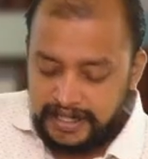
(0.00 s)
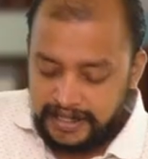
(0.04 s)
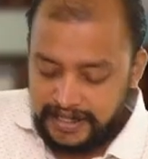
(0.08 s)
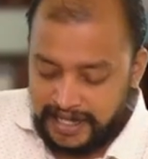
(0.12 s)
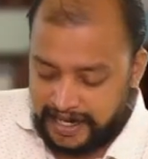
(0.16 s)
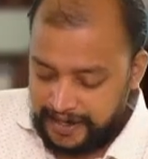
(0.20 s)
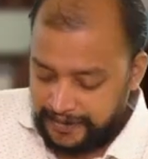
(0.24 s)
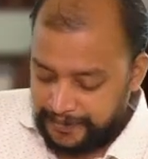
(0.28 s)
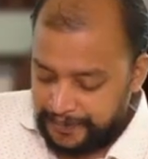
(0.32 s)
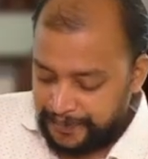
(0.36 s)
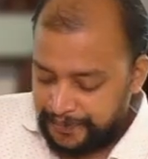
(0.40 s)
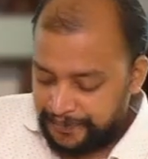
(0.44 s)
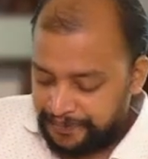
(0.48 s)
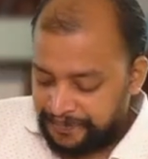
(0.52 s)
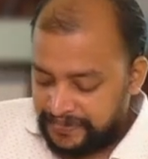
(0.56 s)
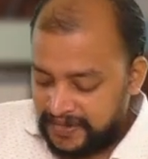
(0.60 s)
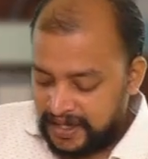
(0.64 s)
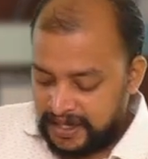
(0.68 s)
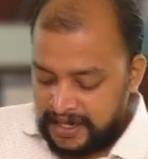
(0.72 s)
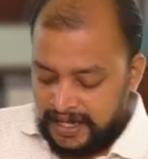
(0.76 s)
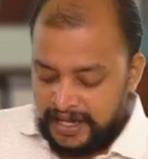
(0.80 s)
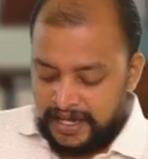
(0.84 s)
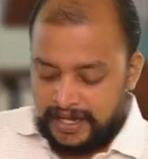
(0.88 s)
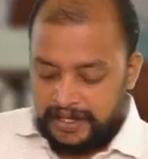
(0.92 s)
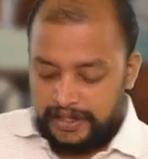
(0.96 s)
Then
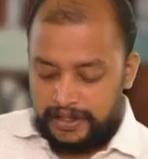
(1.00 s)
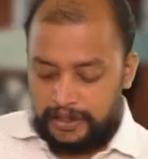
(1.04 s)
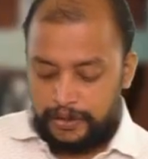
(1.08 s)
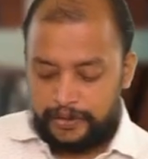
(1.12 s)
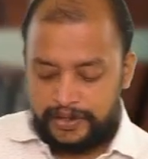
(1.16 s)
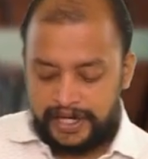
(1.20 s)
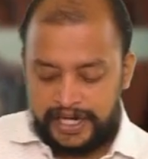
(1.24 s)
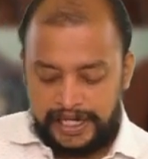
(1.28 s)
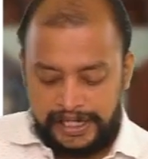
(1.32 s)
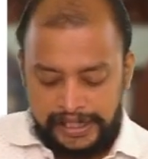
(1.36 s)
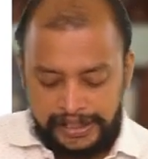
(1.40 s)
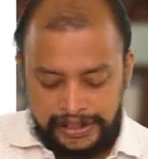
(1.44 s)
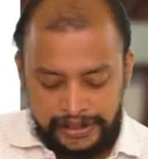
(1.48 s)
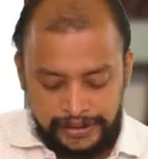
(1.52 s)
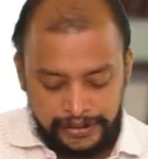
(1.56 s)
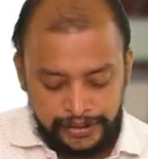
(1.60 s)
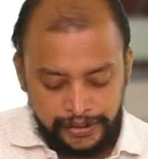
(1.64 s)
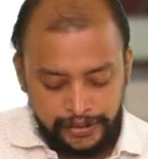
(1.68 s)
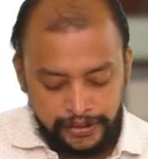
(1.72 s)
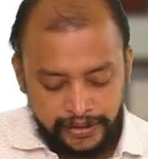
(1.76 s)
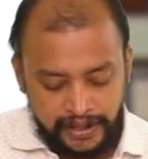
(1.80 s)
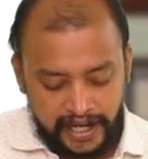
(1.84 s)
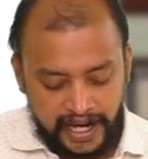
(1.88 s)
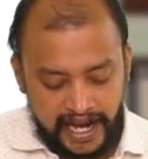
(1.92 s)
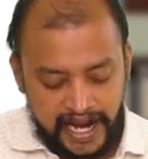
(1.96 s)
Look
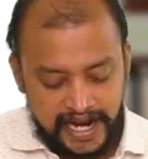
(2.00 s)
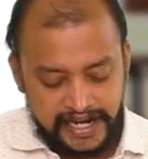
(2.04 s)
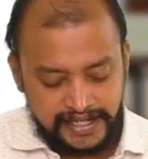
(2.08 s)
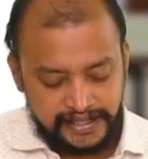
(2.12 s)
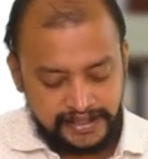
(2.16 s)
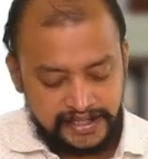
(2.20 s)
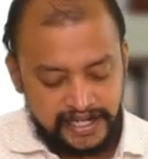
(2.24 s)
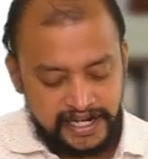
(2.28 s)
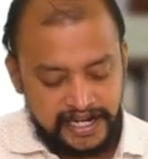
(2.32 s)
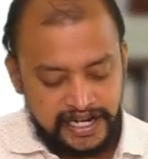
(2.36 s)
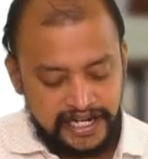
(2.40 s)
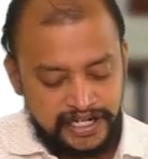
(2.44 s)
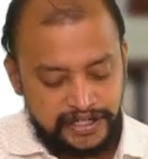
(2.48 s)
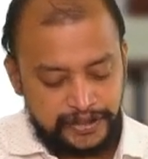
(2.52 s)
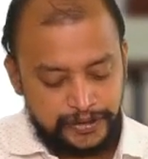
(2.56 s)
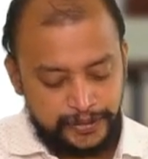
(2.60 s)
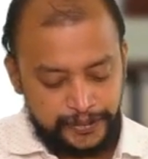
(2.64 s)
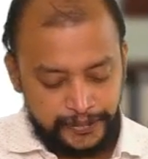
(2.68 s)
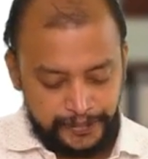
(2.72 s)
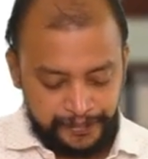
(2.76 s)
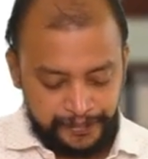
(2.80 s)
into case study 2.